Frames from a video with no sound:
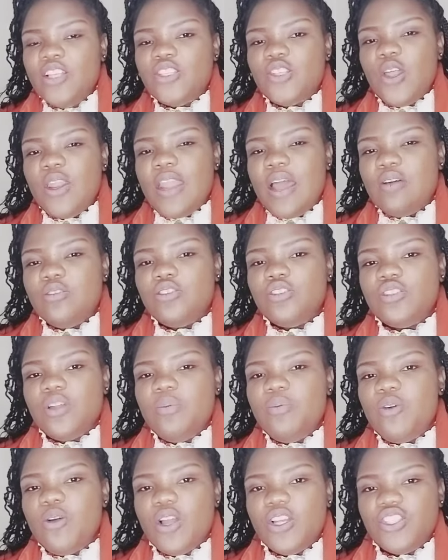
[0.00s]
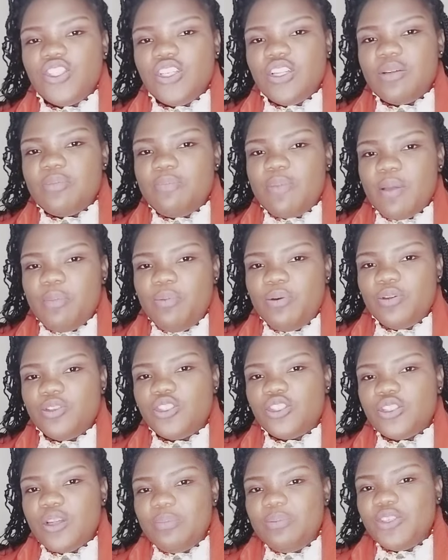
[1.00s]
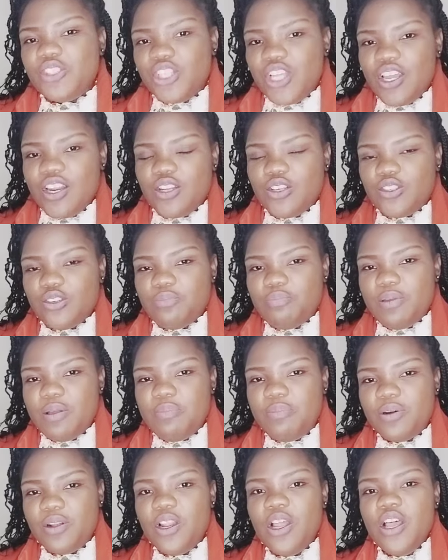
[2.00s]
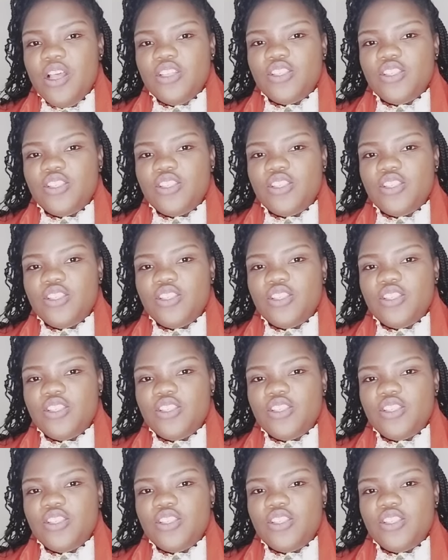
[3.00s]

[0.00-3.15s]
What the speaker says: So now stop questioning people. Stop sharing to people.